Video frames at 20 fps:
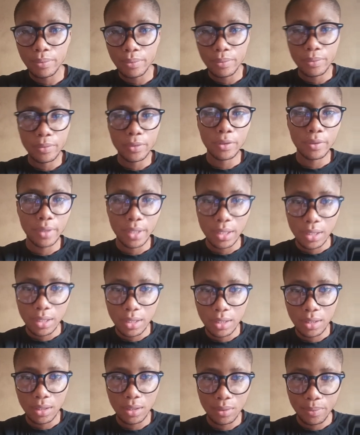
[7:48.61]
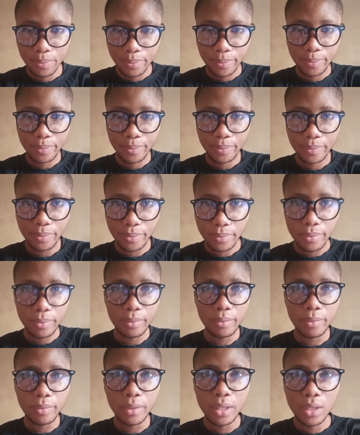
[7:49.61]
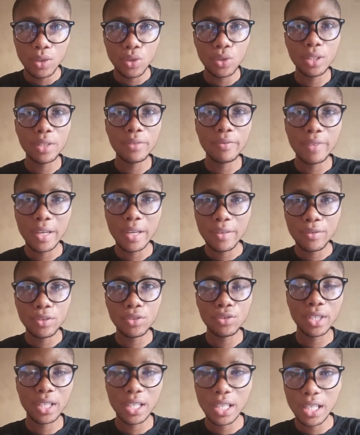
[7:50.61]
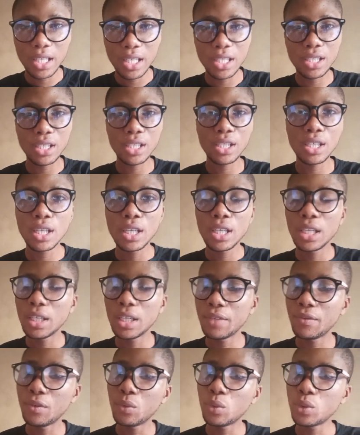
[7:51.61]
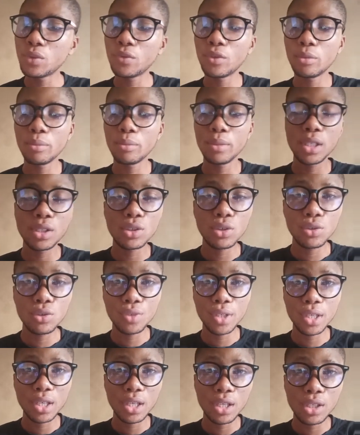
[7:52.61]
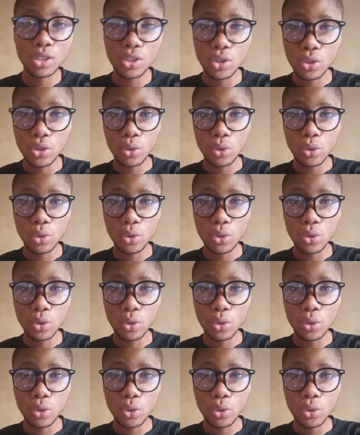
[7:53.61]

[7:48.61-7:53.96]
Alright, you need 500 kg if you want to formulate 100 kg